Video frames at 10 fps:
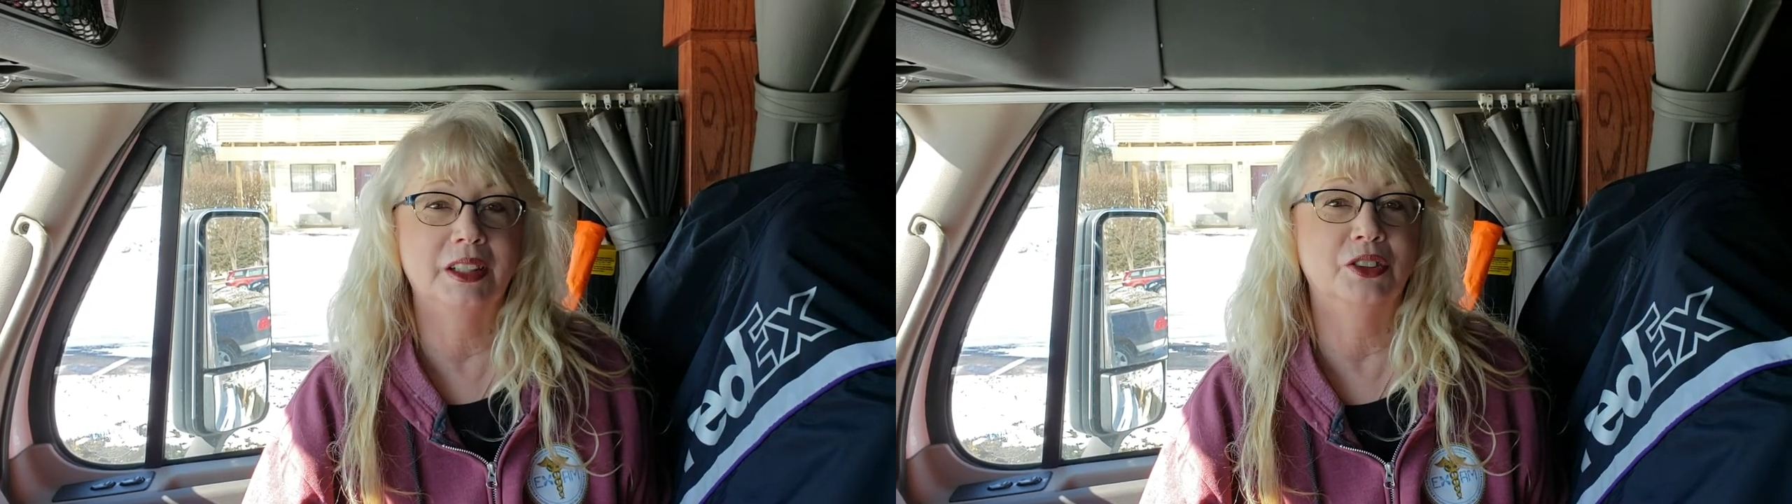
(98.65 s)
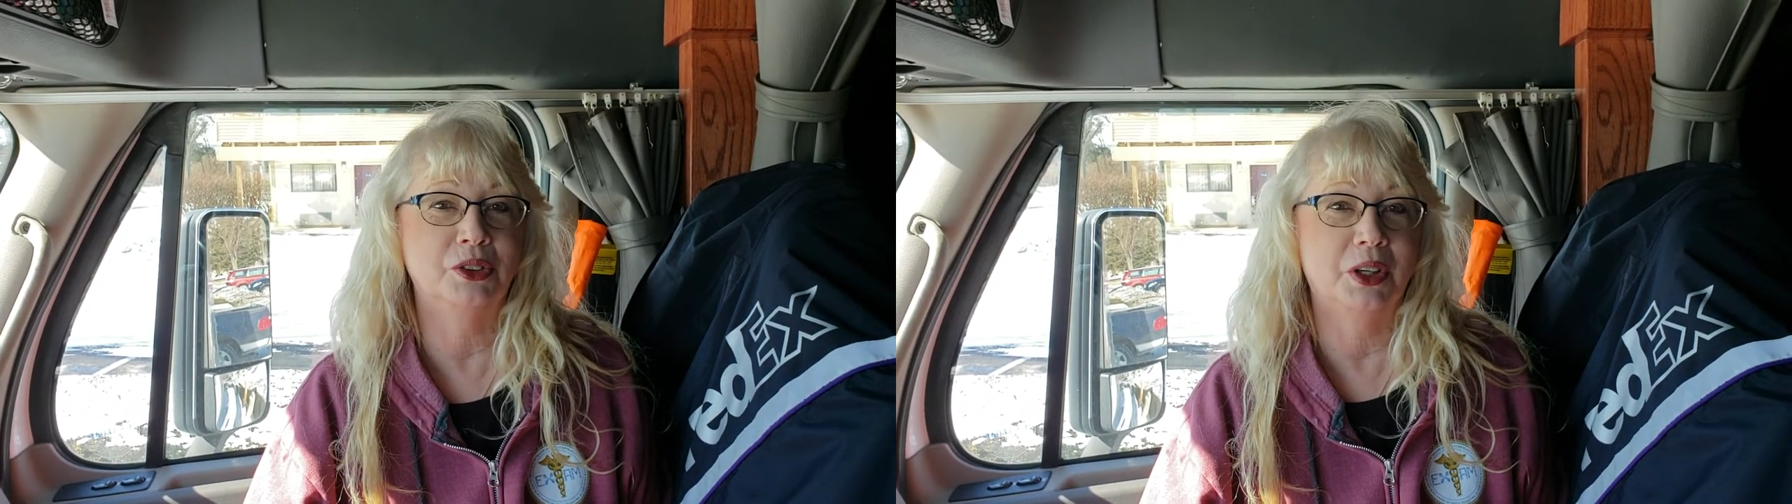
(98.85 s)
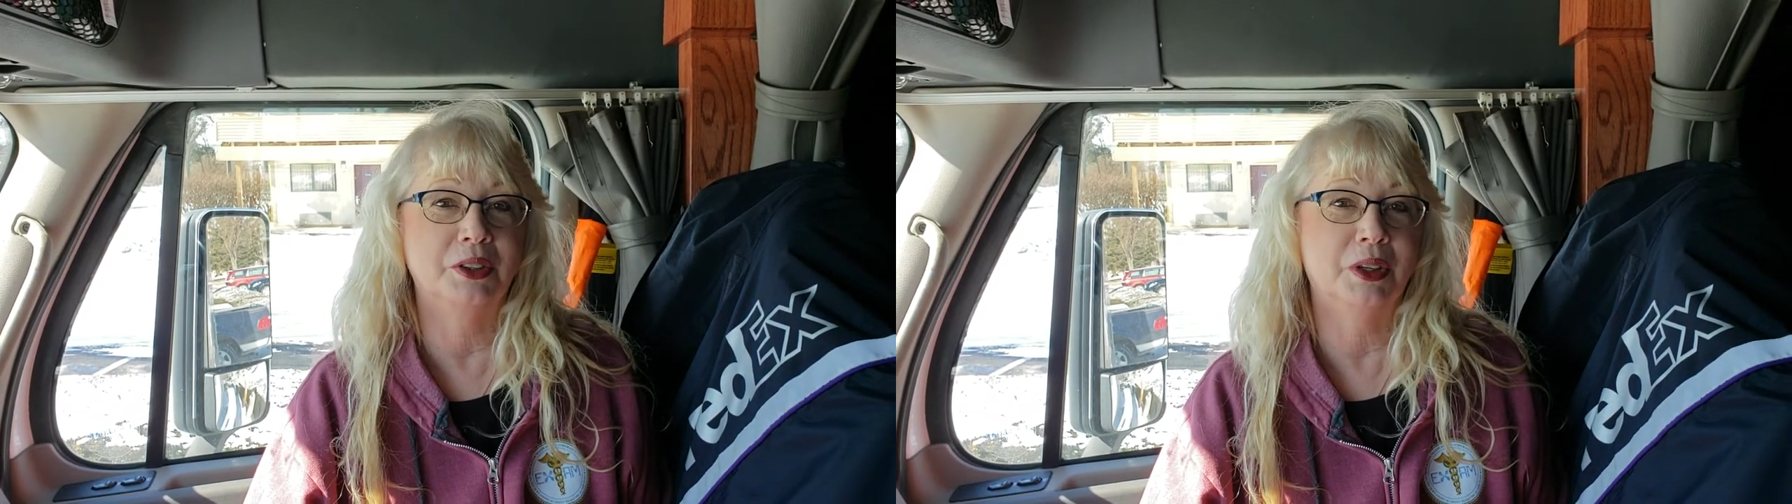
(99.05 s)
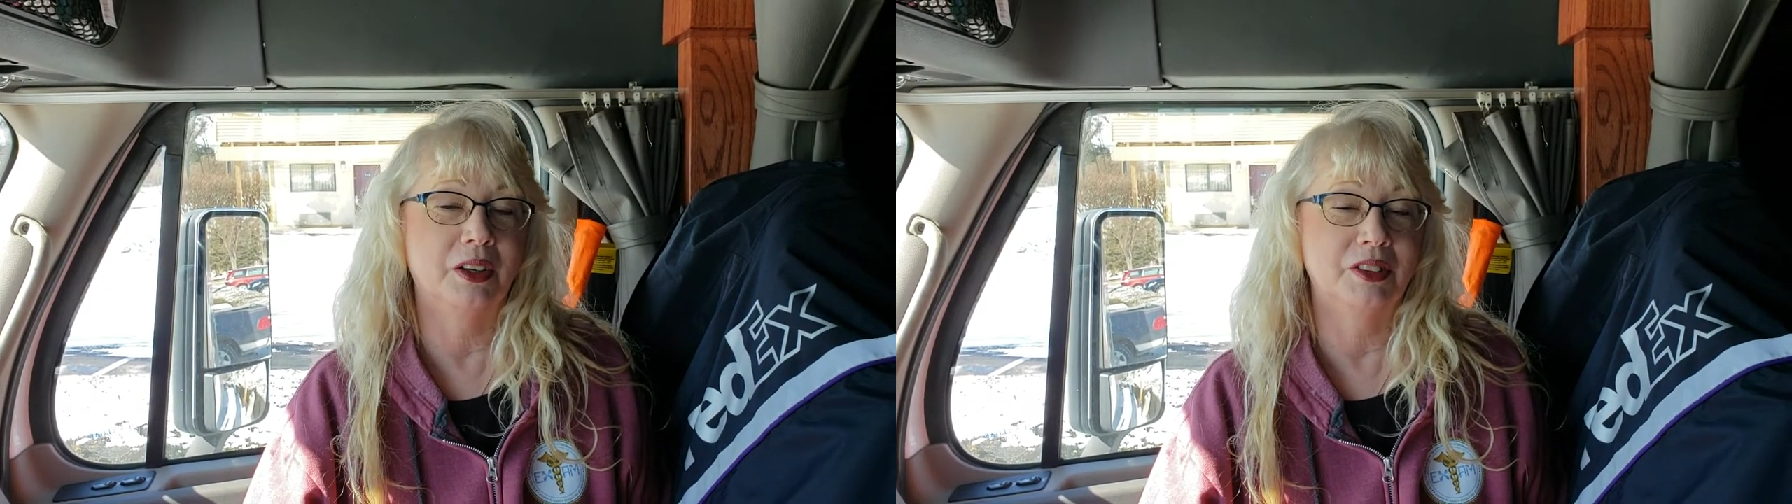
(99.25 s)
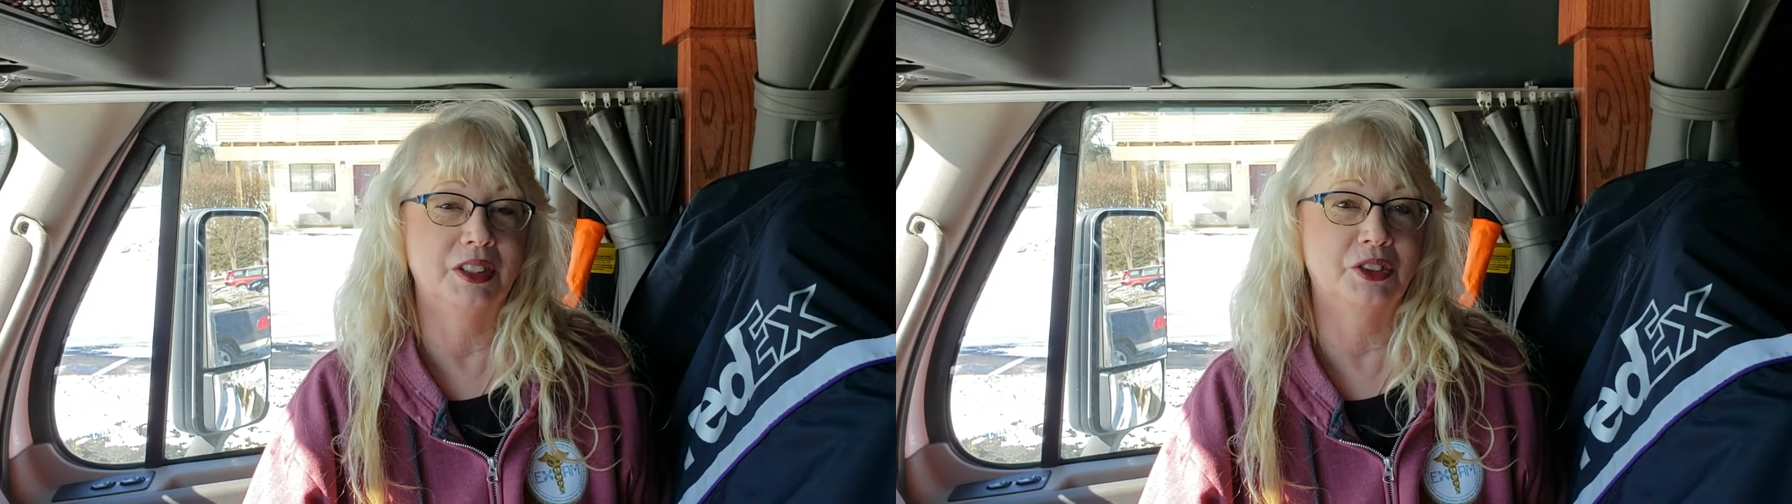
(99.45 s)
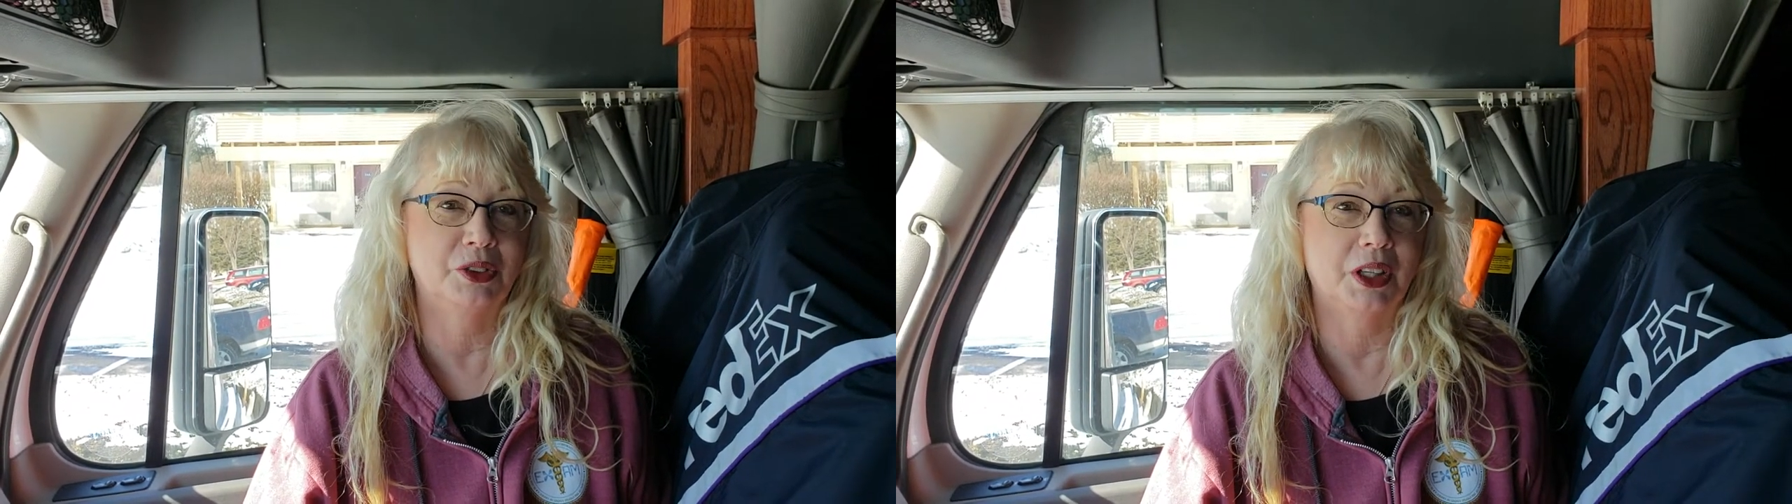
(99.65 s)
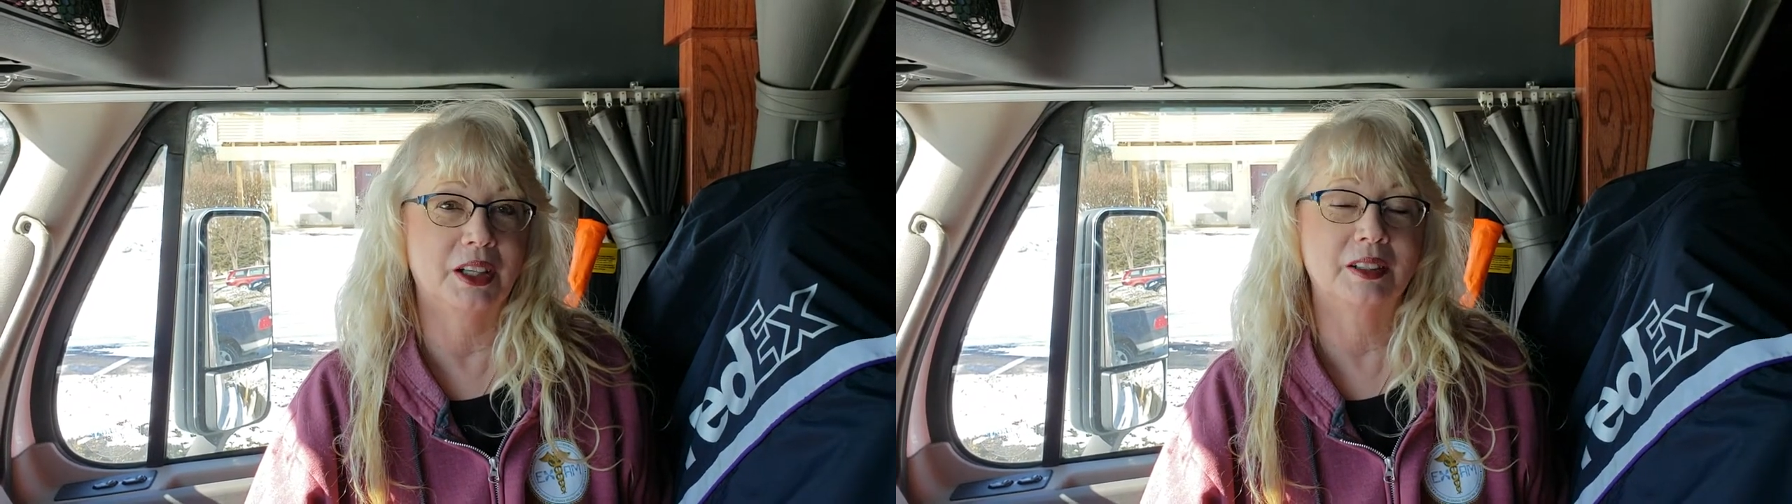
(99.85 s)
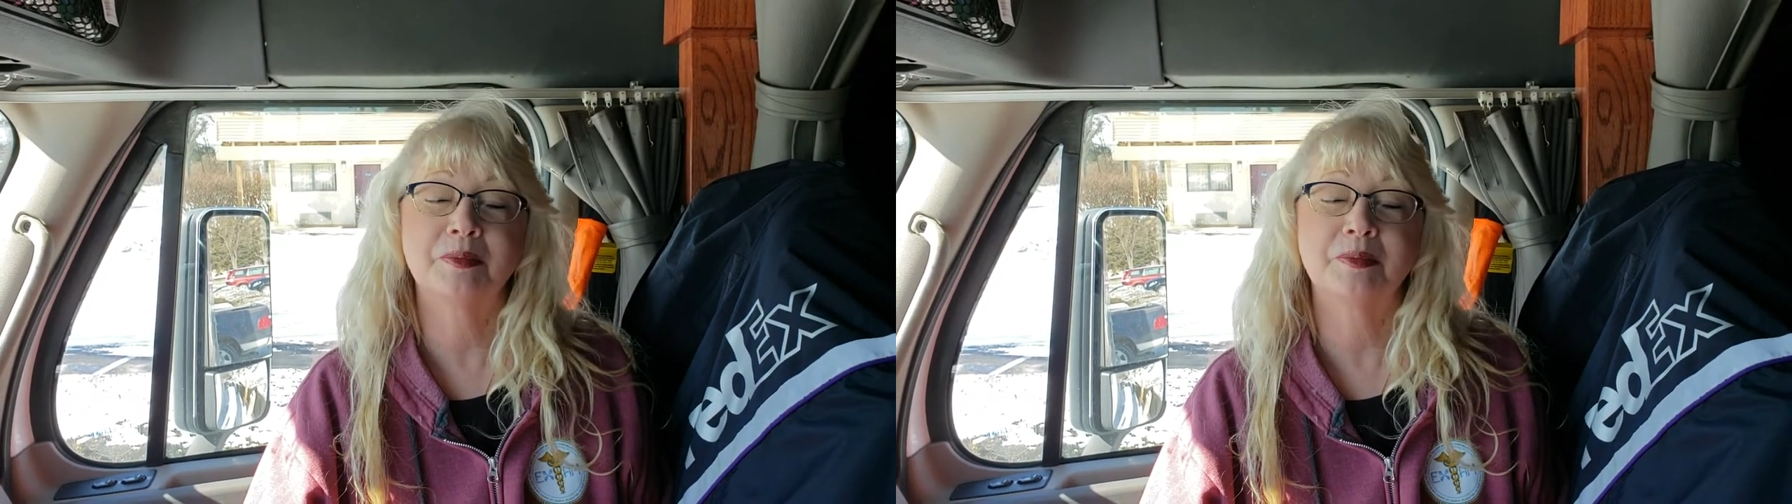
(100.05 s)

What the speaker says: enjoy driving this truck.